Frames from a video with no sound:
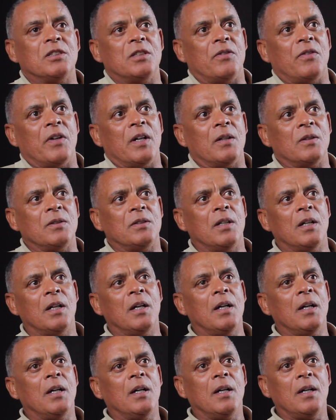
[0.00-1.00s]
surround.
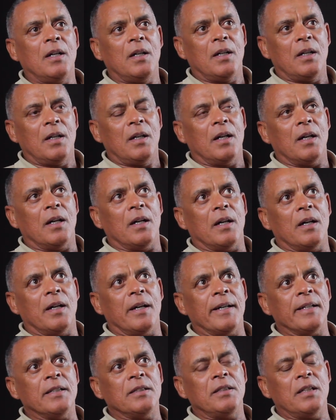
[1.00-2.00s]

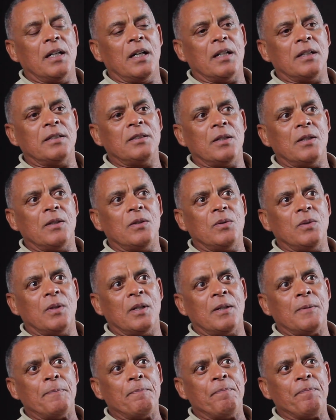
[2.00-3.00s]
And yeah,
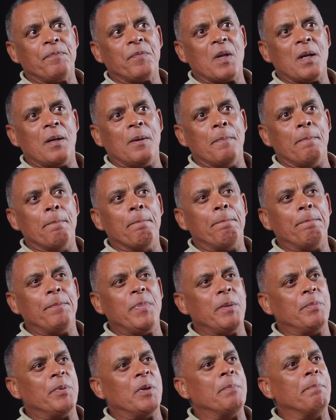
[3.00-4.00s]
so
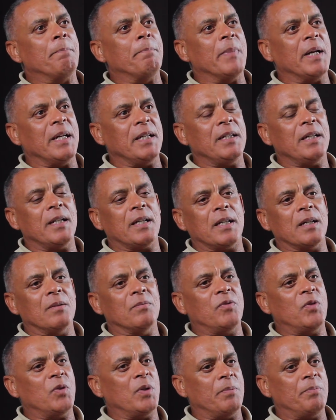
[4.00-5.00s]
people mainly
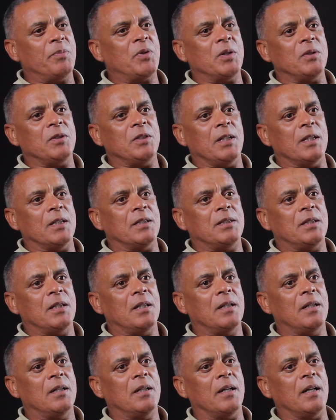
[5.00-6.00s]
come for the proteas.
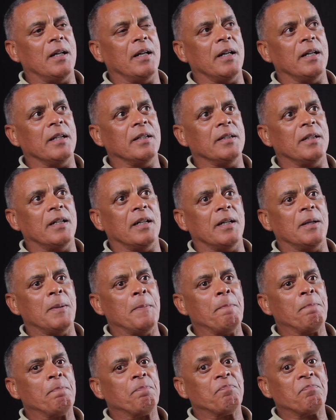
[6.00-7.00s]
And
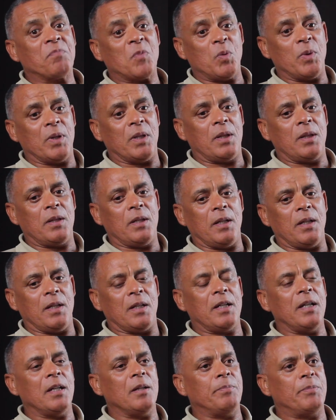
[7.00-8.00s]
with the
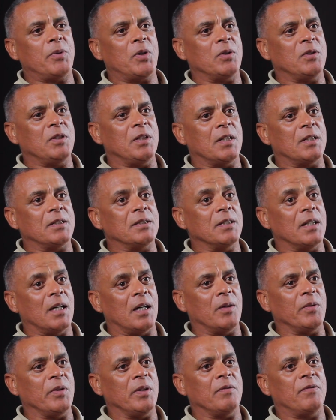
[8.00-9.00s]
king proteas
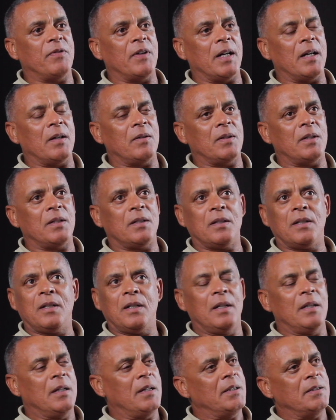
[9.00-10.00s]
now in flower,
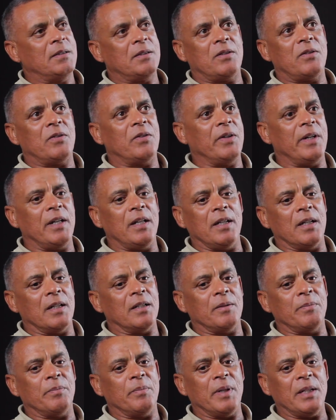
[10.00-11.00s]
it's really
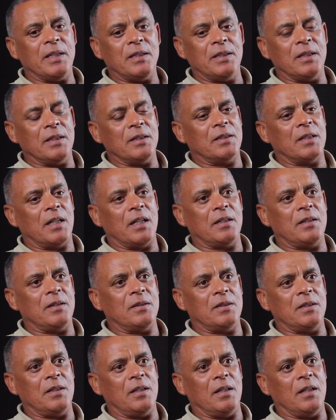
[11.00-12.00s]
an amazing sight to
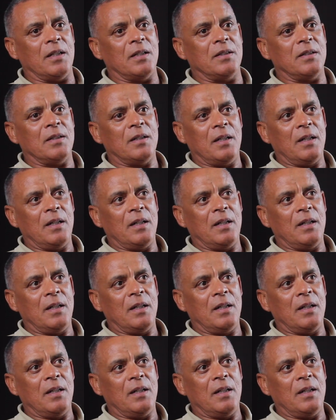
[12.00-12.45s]
see and